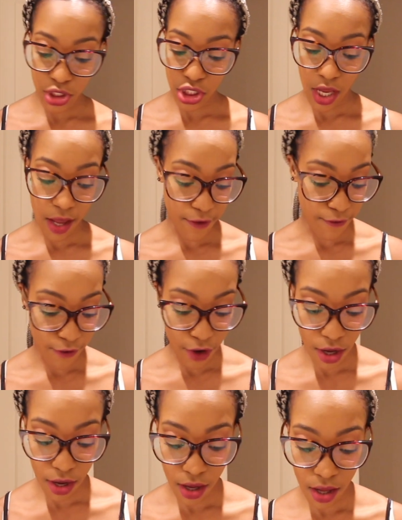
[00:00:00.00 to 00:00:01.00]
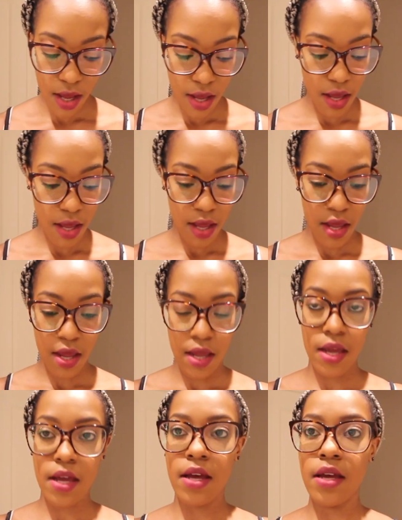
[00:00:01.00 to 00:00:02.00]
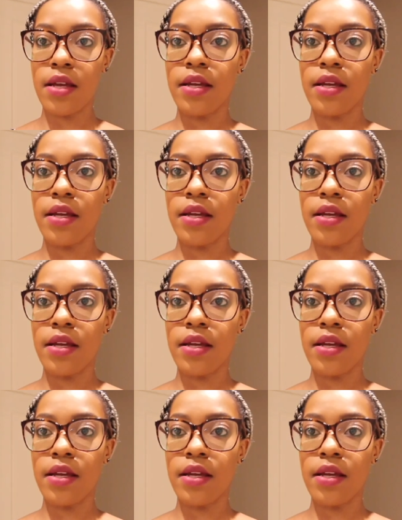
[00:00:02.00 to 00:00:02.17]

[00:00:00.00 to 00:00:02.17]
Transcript: whichever, I